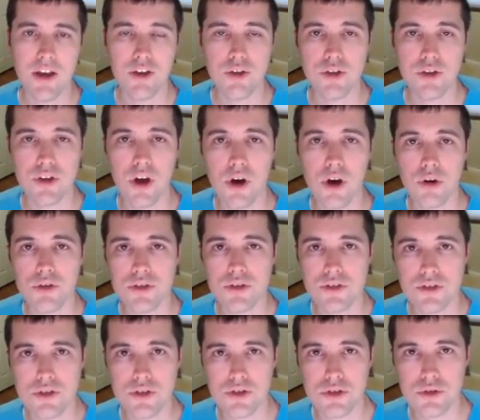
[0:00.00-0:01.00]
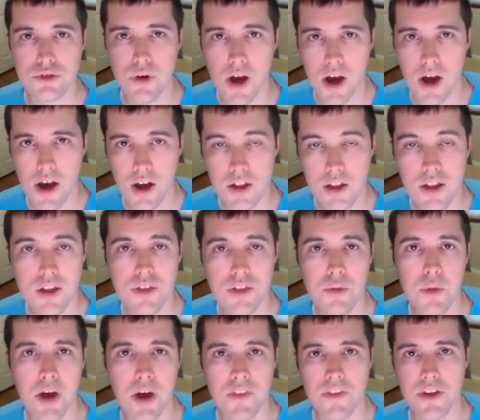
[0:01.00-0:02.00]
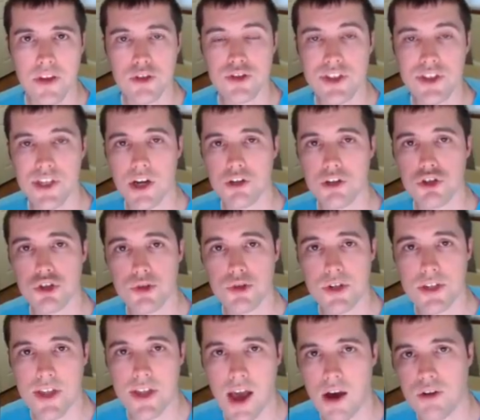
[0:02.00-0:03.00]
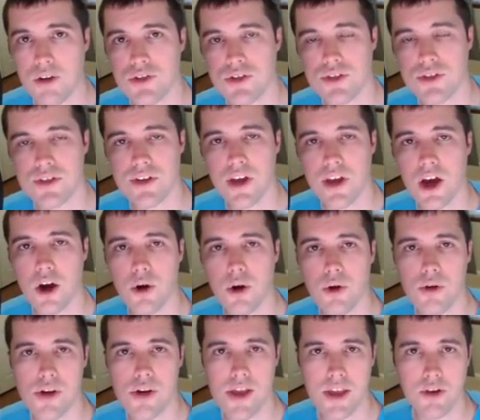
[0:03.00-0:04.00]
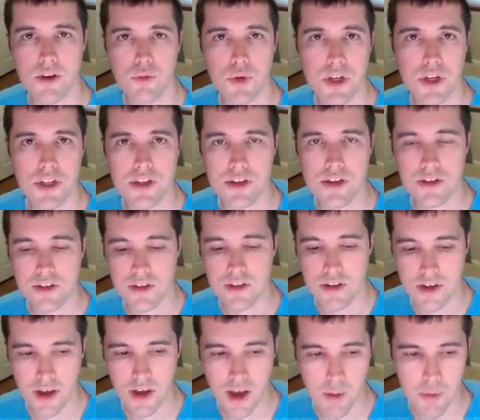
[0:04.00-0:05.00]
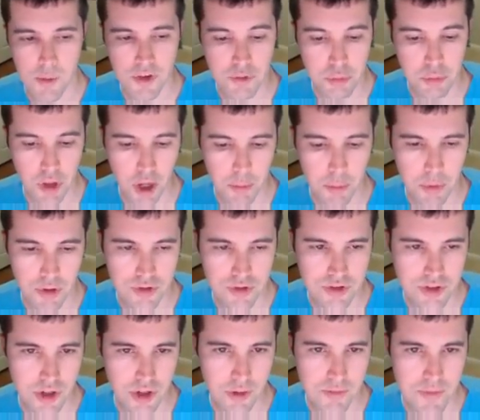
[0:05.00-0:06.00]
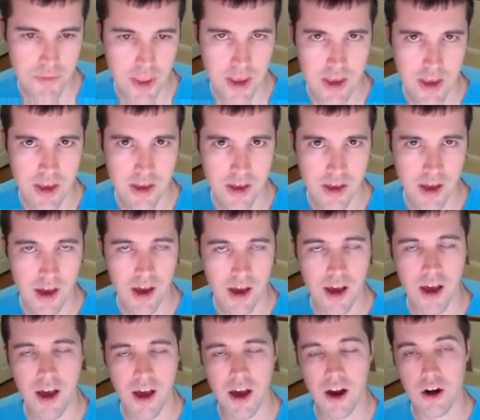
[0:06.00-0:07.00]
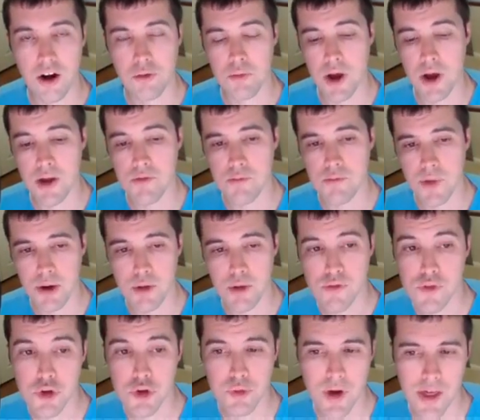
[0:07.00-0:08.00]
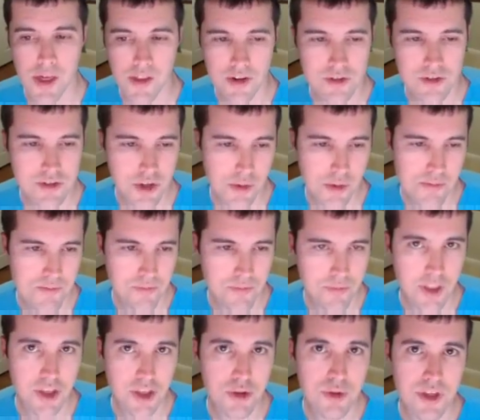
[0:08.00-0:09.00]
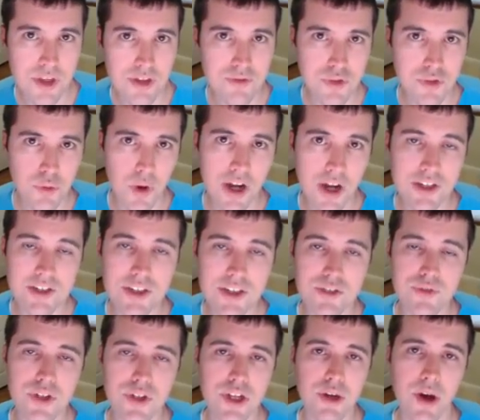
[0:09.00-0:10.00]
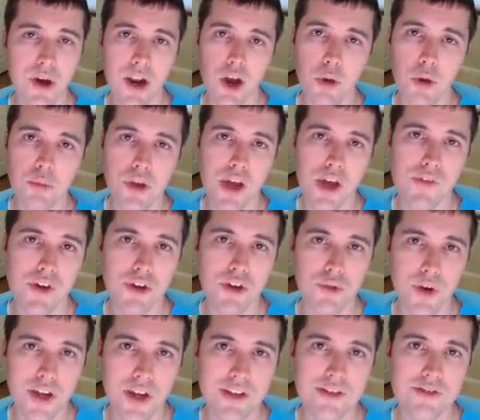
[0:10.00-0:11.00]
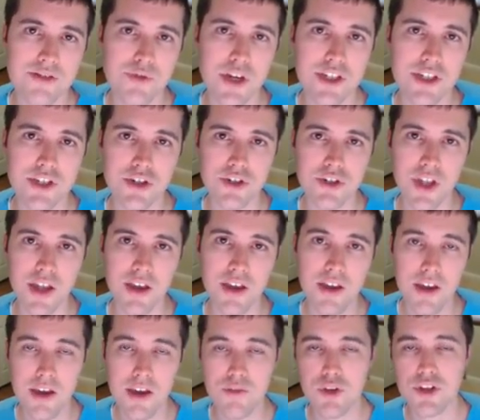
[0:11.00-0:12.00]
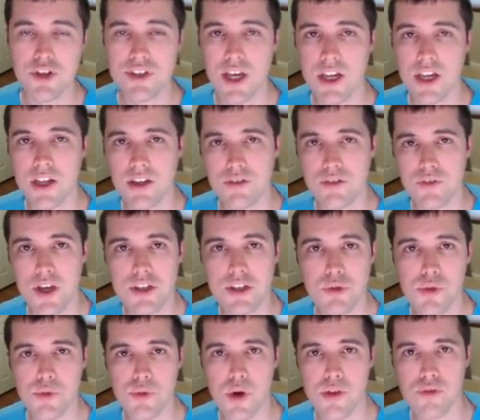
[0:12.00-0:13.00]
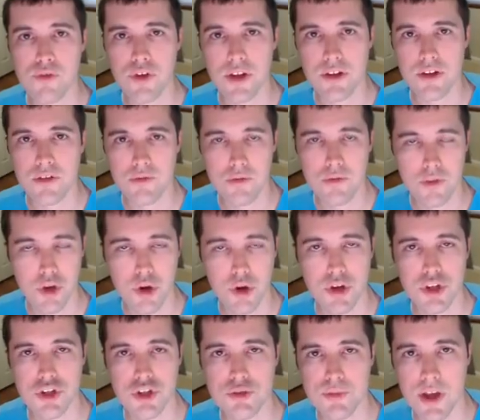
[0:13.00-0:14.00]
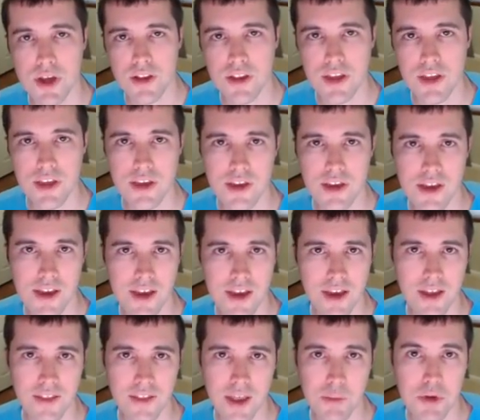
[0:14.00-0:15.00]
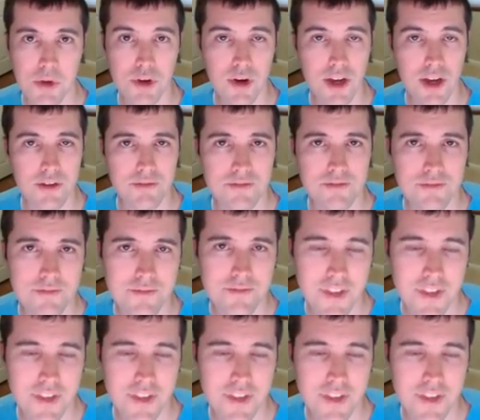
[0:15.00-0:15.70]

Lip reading: You can go to click the button that you see on your screen now, so you can go and read this blog post, or my review rather. So thank you again for watching this video, and I hope you have a great rest of your day. If you decide to invest with WealthFront, go ahead and use my link, and that'd be great.